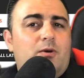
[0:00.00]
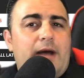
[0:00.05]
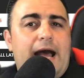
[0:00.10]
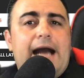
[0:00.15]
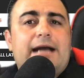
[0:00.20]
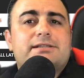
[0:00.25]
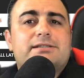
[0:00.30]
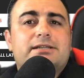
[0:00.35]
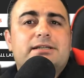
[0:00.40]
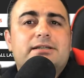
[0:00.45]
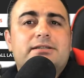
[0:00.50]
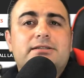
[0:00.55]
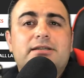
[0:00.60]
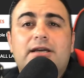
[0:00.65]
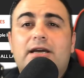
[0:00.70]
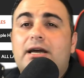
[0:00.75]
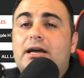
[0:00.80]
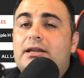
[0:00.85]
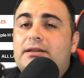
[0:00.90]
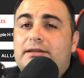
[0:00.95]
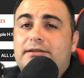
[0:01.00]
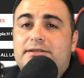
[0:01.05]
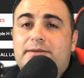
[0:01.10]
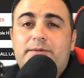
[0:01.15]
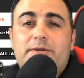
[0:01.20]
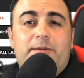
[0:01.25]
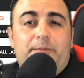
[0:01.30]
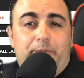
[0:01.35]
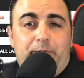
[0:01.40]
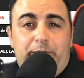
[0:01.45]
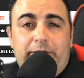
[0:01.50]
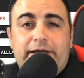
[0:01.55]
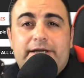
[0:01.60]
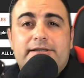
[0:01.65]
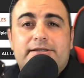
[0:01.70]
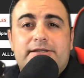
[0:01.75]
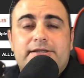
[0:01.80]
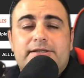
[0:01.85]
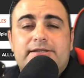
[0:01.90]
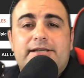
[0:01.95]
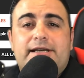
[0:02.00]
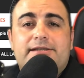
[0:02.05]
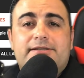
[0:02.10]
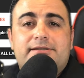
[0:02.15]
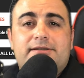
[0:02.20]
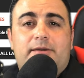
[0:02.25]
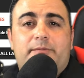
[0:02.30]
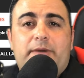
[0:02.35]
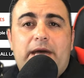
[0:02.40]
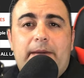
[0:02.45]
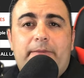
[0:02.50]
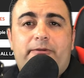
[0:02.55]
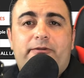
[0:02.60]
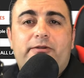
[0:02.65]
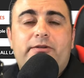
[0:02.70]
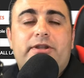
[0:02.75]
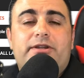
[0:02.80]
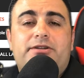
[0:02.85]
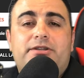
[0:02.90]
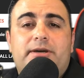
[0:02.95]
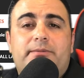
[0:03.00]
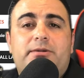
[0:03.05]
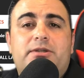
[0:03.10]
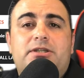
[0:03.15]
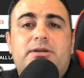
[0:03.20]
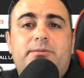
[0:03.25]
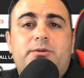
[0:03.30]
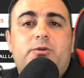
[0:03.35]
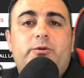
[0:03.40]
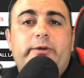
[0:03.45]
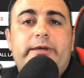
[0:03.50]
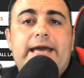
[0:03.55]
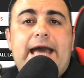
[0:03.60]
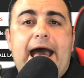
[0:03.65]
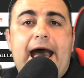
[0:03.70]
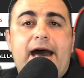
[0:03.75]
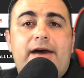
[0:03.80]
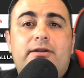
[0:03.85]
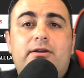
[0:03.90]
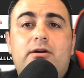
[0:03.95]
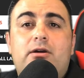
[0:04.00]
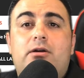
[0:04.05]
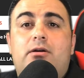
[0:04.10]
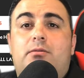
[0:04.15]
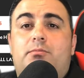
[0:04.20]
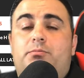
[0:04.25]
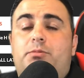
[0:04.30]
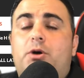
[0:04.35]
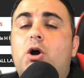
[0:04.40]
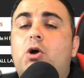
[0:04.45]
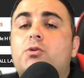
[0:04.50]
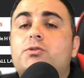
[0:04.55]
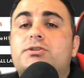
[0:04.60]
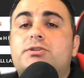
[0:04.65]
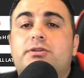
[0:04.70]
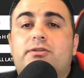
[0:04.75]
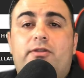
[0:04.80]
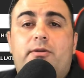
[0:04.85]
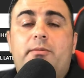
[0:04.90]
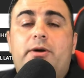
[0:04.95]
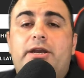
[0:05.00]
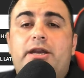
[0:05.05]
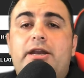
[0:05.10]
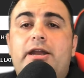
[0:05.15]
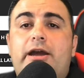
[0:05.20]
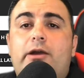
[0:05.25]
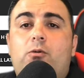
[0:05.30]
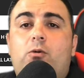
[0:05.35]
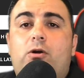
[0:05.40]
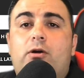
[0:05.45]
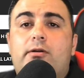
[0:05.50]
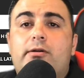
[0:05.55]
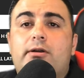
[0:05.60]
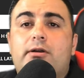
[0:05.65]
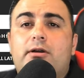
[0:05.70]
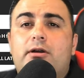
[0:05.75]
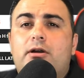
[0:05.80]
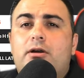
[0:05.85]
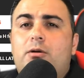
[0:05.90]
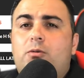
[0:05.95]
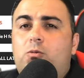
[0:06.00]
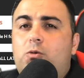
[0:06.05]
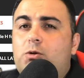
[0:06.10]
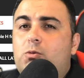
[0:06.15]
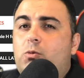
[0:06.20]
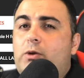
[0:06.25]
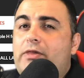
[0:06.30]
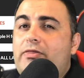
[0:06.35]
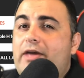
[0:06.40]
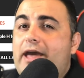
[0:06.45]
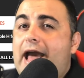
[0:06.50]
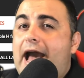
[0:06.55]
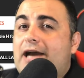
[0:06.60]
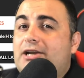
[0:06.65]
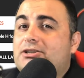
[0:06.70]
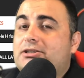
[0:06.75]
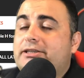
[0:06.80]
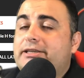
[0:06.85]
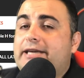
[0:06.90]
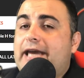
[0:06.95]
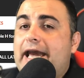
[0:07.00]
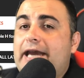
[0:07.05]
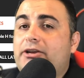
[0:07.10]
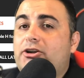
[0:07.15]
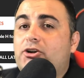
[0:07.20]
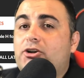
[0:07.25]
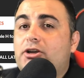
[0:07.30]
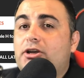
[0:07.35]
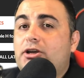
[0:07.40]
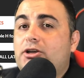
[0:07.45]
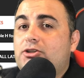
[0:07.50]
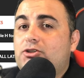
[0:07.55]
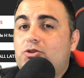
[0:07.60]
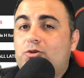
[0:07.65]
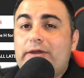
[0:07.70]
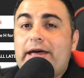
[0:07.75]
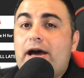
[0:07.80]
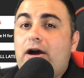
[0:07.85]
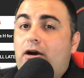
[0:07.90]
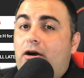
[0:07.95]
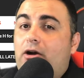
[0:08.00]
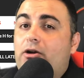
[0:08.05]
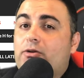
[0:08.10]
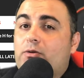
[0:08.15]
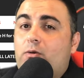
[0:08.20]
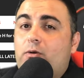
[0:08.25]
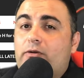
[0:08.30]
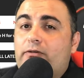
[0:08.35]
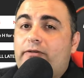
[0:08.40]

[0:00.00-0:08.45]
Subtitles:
accident that some of the biggest successes on pay-per-view that WWE had post the Monday Night War were when they actually catered to that hardcore